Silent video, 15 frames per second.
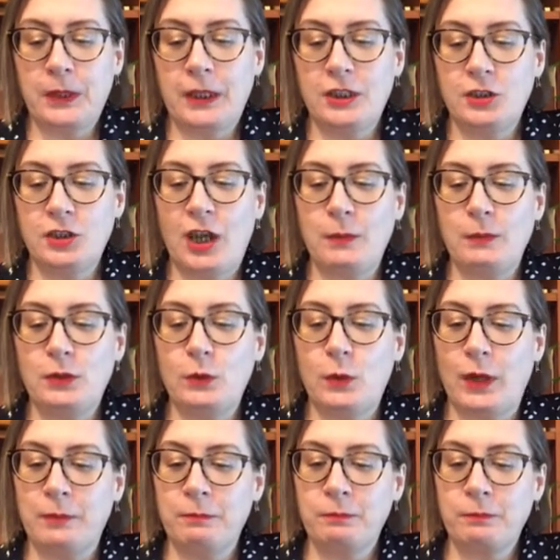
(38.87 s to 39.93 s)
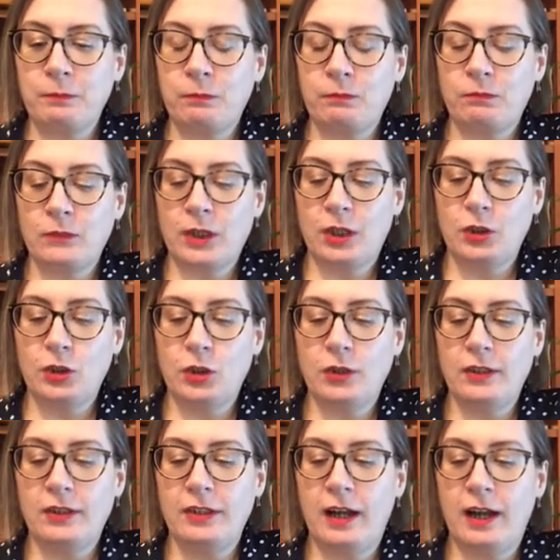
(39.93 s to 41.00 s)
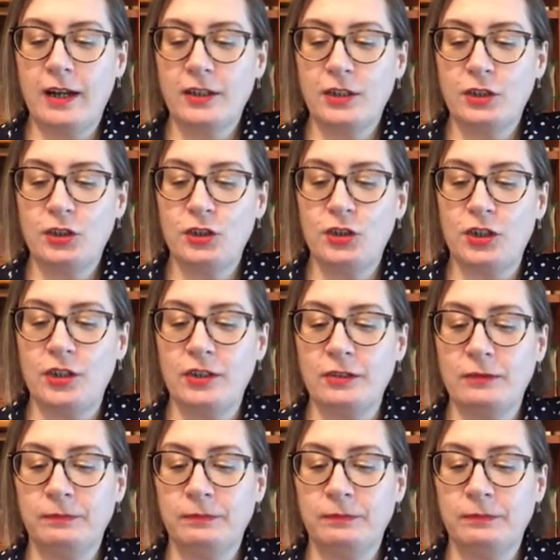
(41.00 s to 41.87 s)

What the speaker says: Chapter 1, Jonathan Harker's Journal.